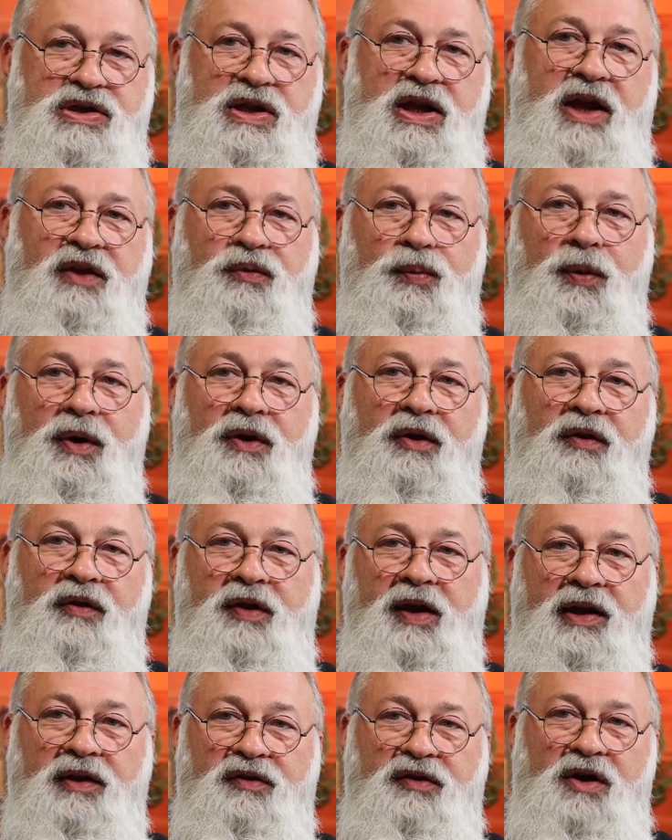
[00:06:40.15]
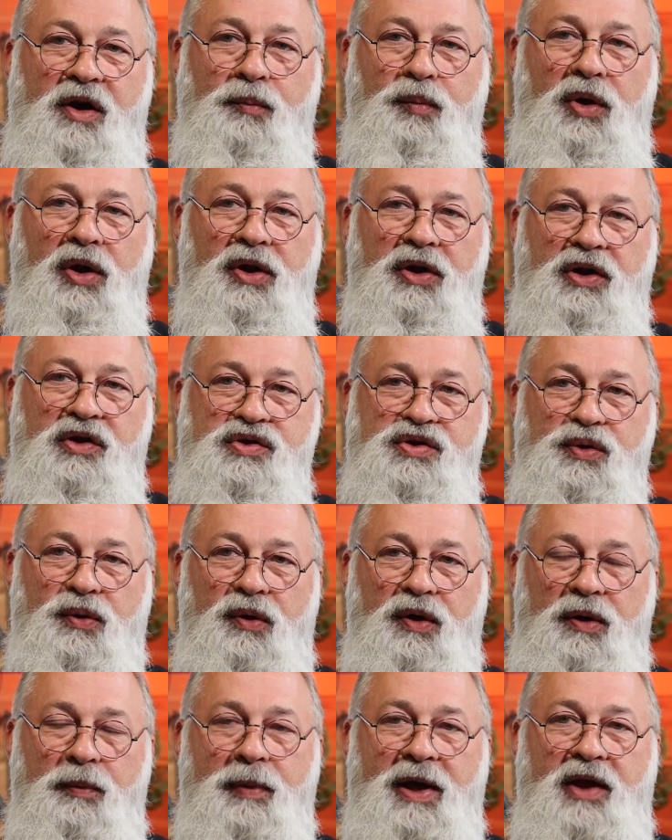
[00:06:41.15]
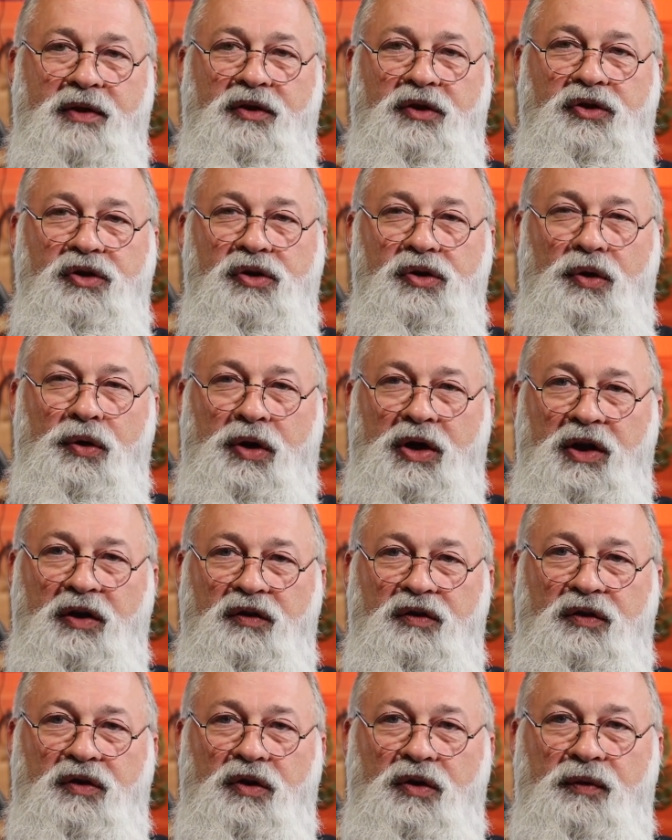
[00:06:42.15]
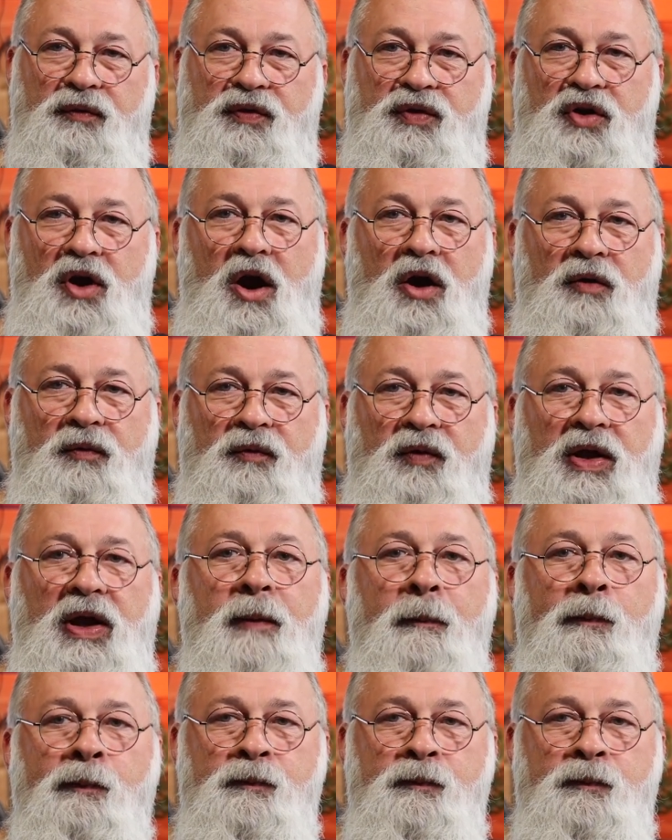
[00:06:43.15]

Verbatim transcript: and that's one of the things that I'm really enjoying about the New York Institute of Photography.